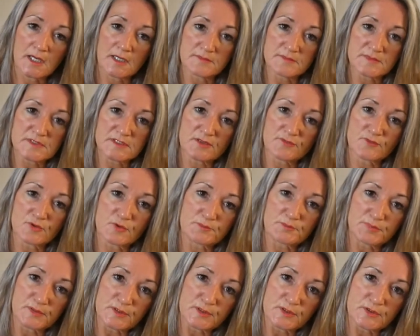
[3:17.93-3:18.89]
so I've got
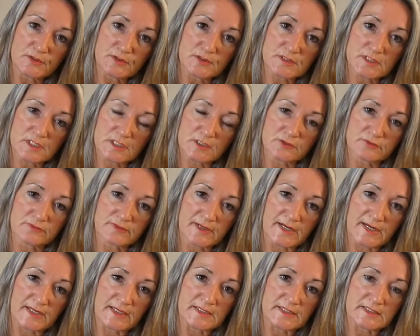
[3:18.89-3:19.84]
blues and
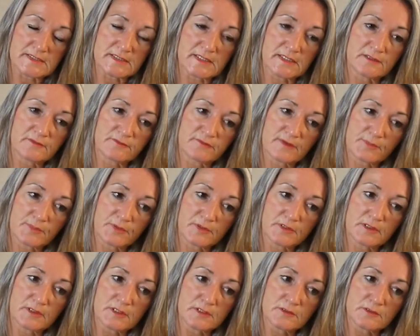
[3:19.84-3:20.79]
greys, and the fabric
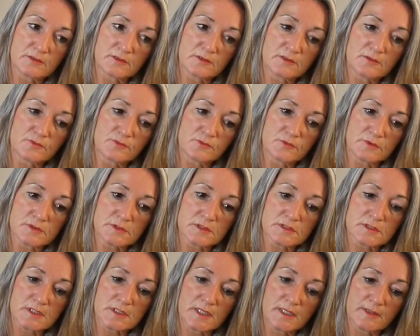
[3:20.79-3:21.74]
I got
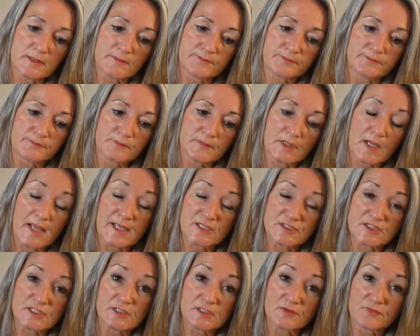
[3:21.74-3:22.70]
was, I
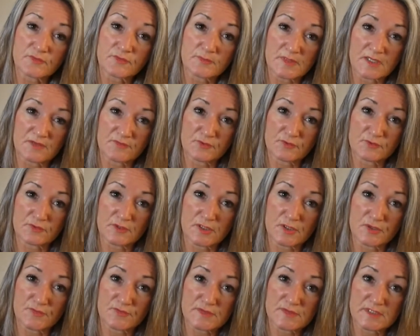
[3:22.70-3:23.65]
actually got it from Love
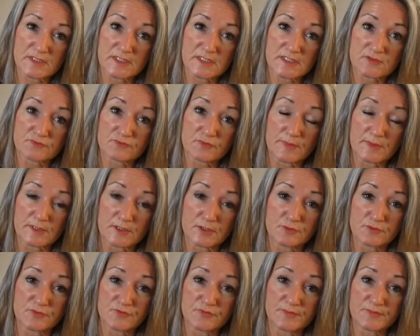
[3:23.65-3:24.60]
Crafts, and it's Robert
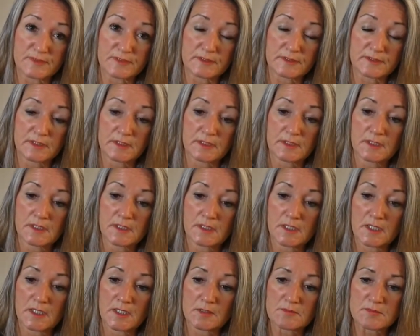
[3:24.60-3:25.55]
Kaufman
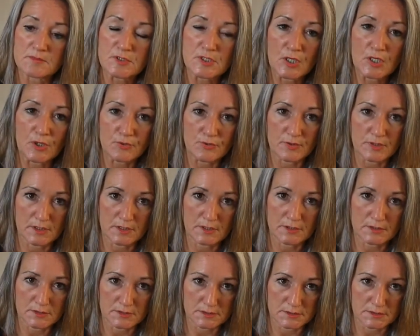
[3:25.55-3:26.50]
Kona
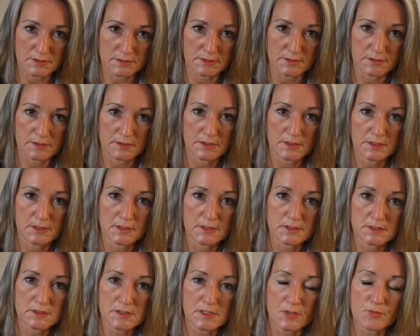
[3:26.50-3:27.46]
cotton.
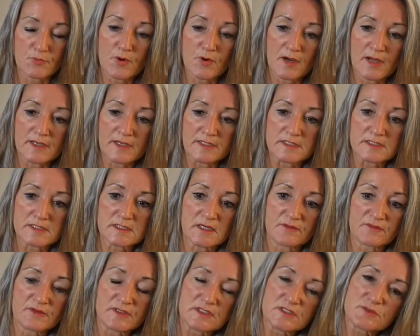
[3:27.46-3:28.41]
So what I
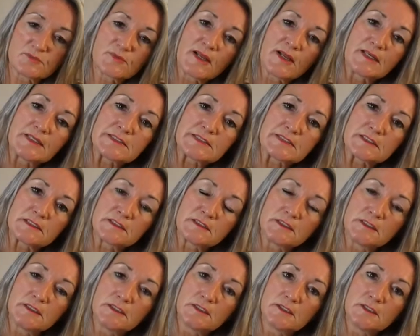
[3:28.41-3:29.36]
discovered as well is that
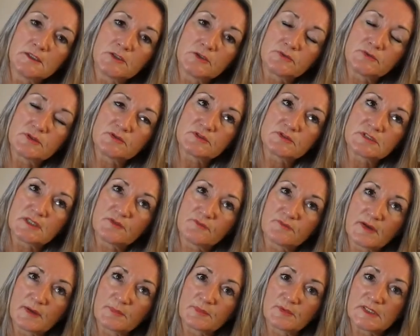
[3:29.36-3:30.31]
quilting
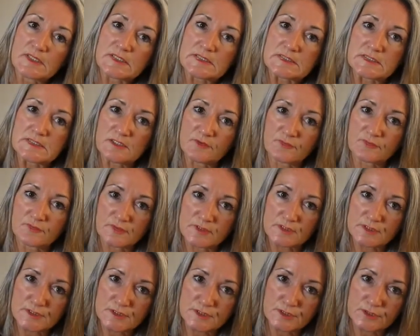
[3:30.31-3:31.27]
fabric is different
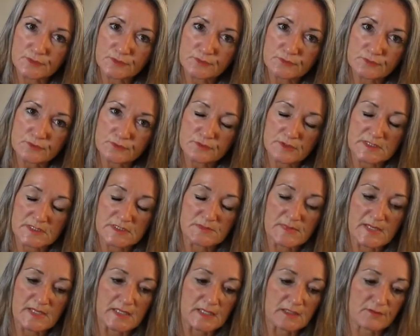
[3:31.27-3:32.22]
to
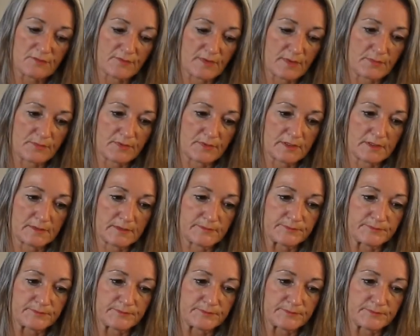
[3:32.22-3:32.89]
dressmaking fabric.